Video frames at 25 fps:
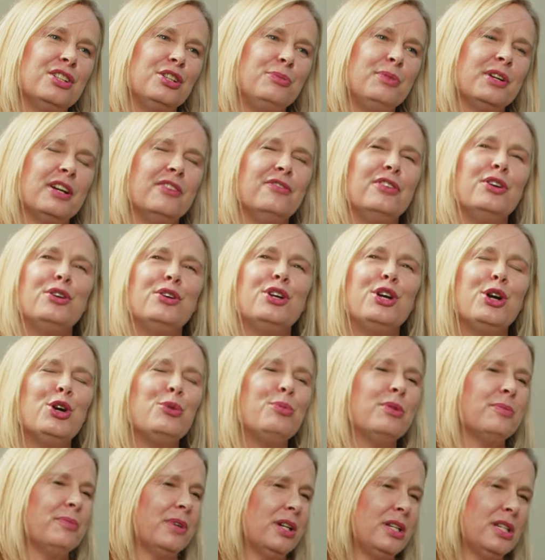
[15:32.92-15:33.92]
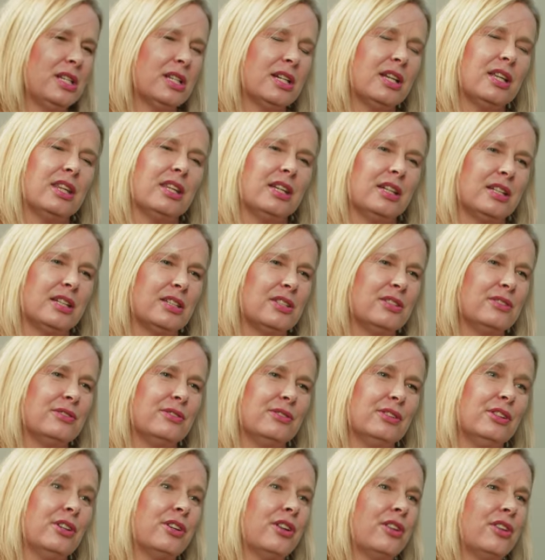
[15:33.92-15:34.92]
become very open-minded, I think, to a
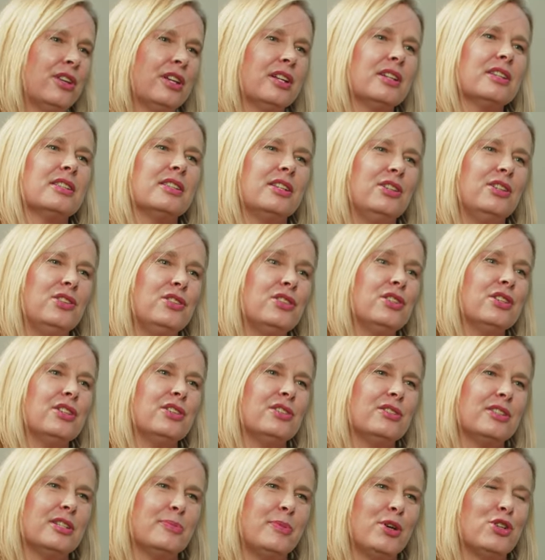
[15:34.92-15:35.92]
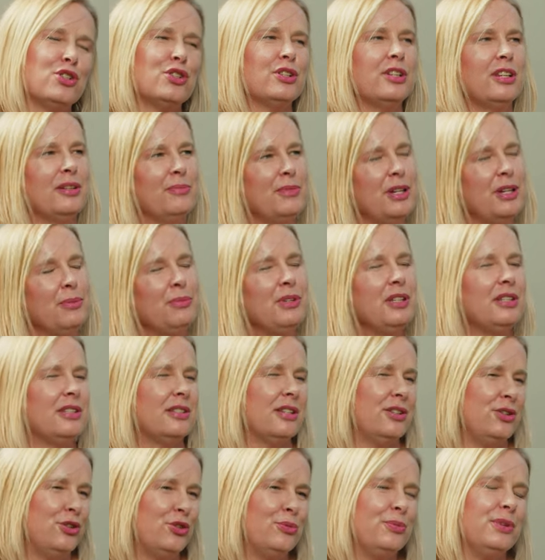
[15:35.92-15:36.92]
lot of things yeah. that you don't, especially in maybe Eastern
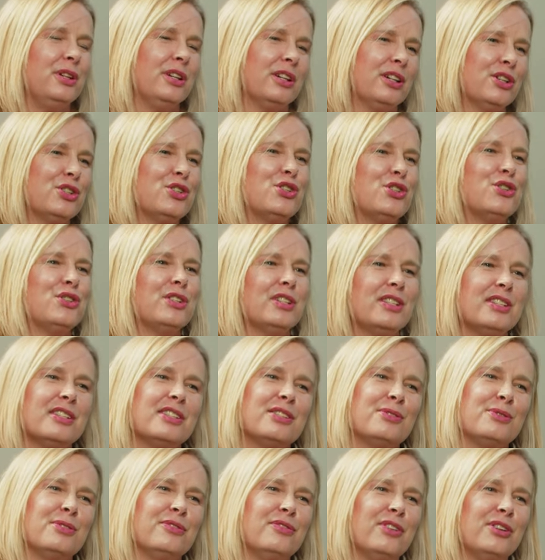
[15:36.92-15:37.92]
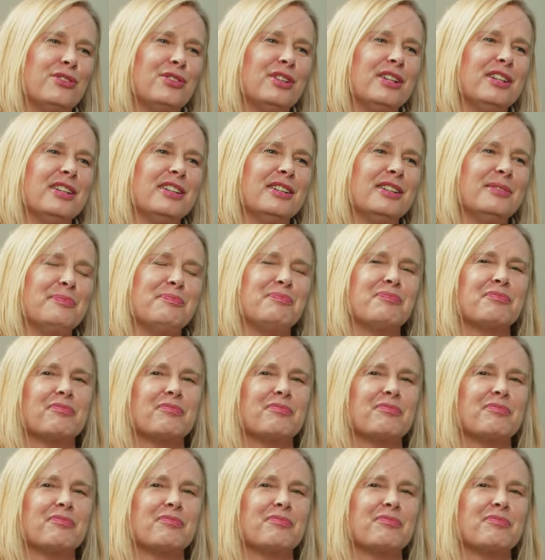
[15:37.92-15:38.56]
European countries. Who yeah. Very, um,